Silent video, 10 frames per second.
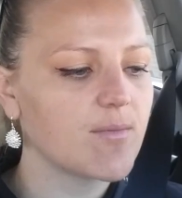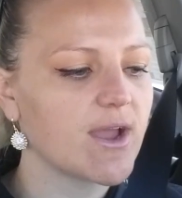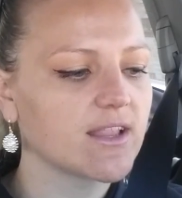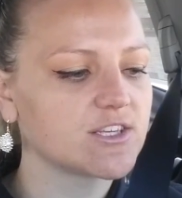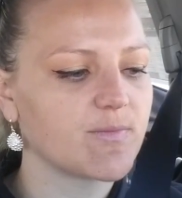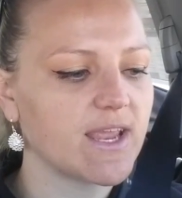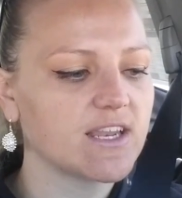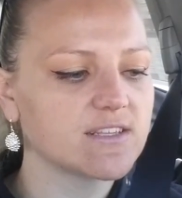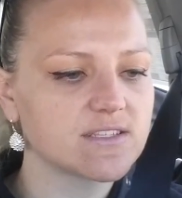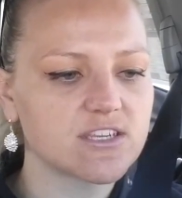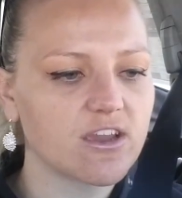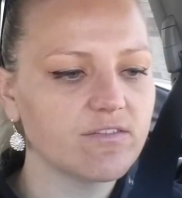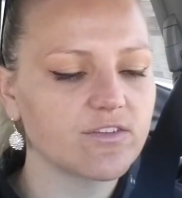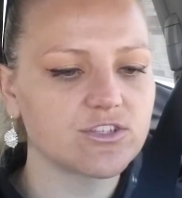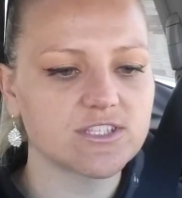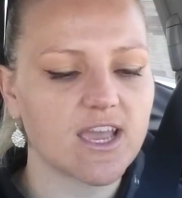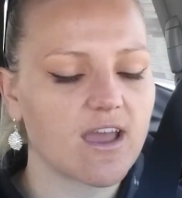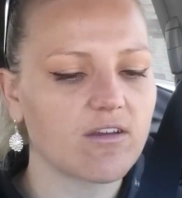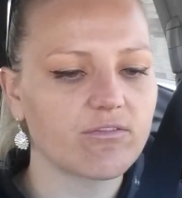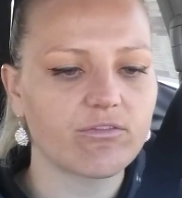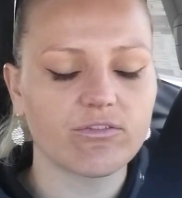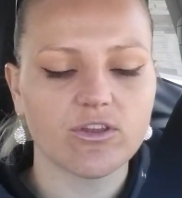mileage maintenance stuff. You just have,